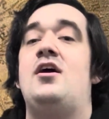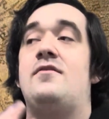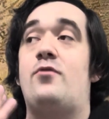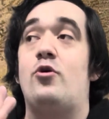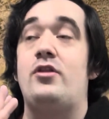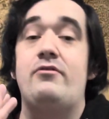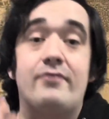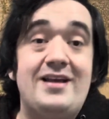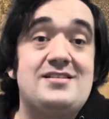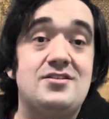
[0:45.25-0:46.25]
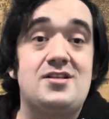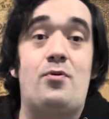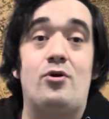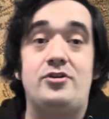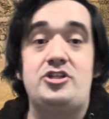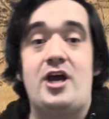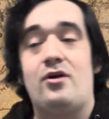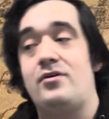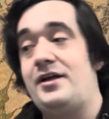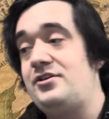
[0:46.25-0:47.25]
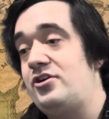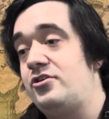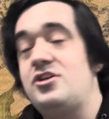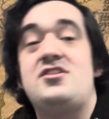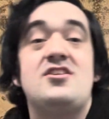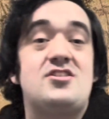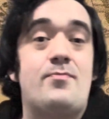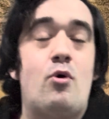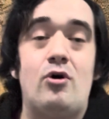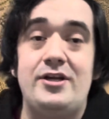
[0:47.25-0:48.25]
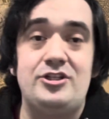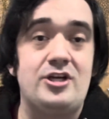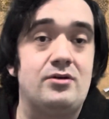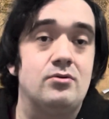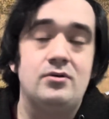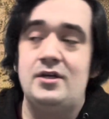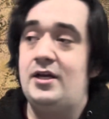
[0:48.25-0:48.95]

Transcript: for the recent support on the channel, and just the support in general.